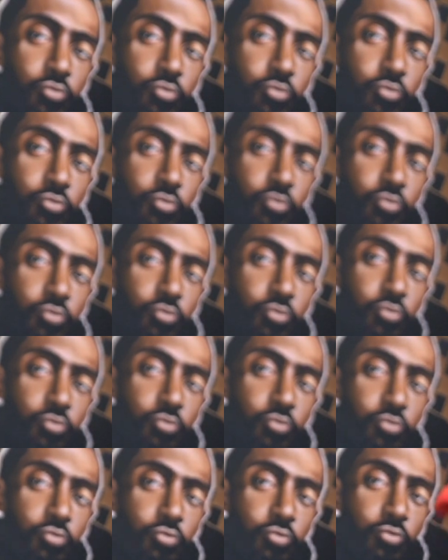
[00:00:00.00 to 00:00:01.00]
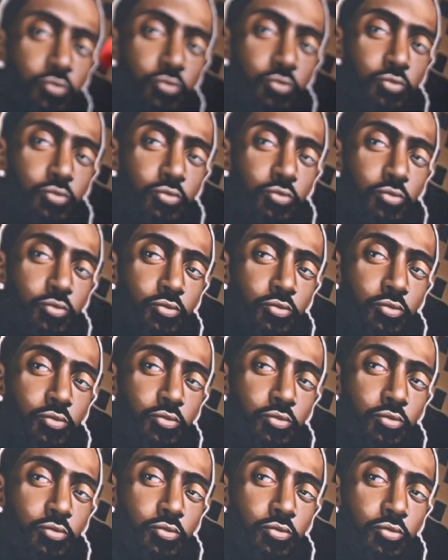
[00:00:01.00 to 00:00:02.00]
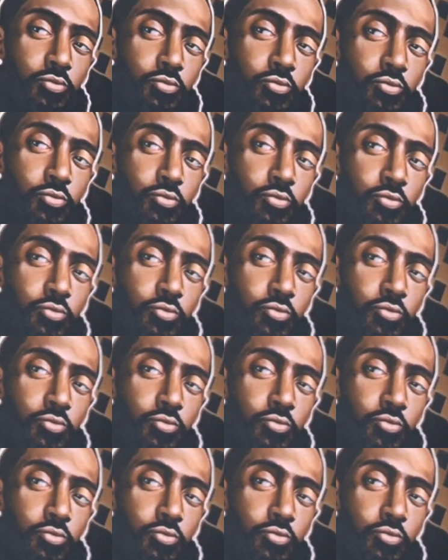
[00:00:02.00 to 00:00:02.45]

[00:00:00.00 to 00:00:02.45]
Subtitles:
[no speech]